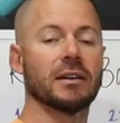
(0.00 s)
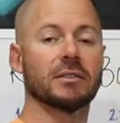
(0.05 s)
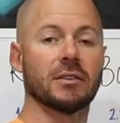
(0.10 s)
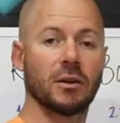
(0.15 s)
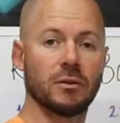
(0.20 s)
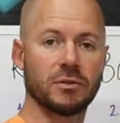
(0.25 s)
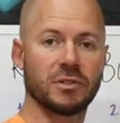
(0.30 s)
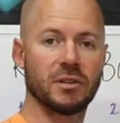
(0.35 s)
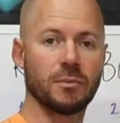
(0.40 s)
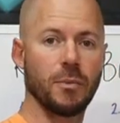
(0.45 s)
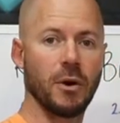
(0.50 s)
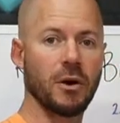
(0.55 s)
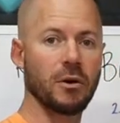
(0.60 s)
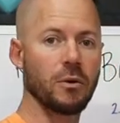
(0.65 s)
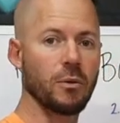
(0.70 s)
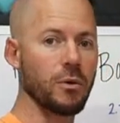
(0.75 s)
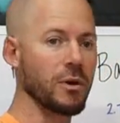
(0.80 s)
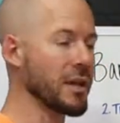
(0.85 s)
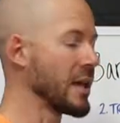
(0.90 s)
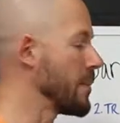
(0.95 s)
toes to bar
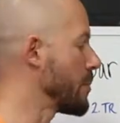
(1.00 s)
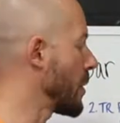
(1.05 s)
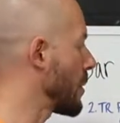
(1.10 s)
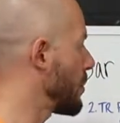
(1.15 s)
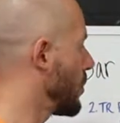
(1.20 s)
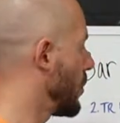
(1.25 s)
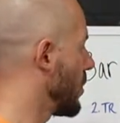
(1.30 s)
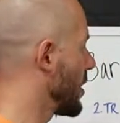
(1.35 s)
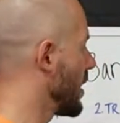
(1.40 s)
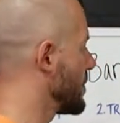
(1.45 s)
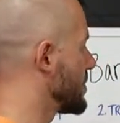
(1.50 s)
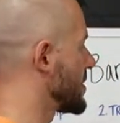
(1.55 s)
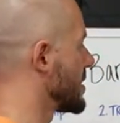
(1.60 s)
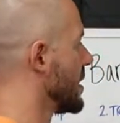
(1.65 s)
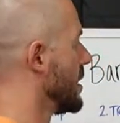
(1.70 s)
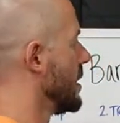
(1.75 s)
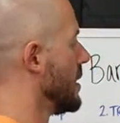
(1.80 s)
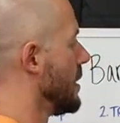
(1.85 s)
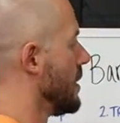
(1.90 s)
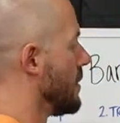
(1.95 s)
or kipping pull-ups,
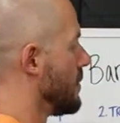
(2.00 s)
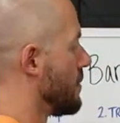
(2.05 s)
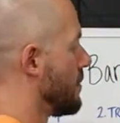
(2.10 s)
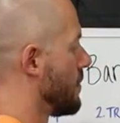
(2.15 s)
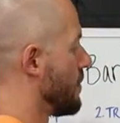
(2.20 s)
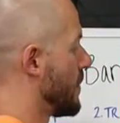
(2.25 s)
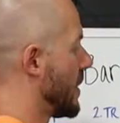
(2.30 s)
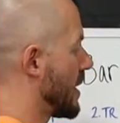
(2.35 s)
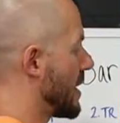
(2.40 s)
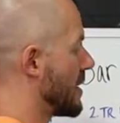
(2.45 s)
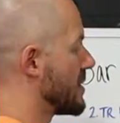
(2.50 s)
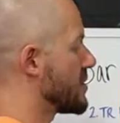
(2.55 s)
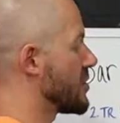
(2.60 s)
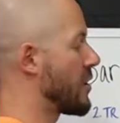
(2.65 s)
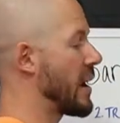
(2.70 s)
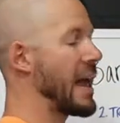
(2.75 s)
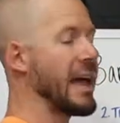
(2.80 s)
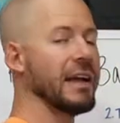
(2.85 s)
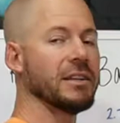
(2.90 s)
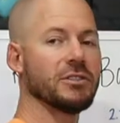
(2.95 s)
because your
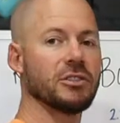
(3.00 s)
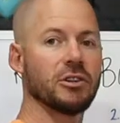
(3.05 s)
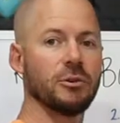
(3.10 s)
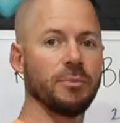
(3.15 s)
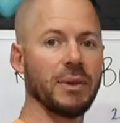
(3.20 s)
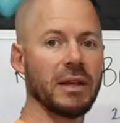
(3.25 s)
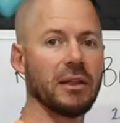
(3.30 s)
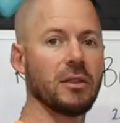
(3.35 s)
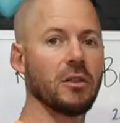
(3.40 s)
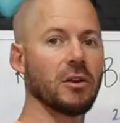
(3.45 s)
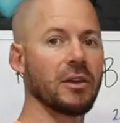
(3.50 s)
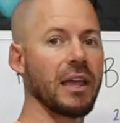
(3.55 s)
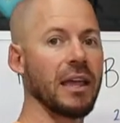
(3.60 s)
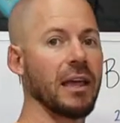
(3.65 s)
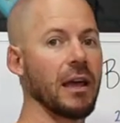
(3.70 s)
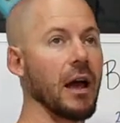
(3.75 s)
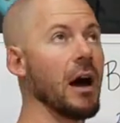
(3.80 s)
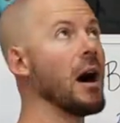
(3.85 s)
head should be looking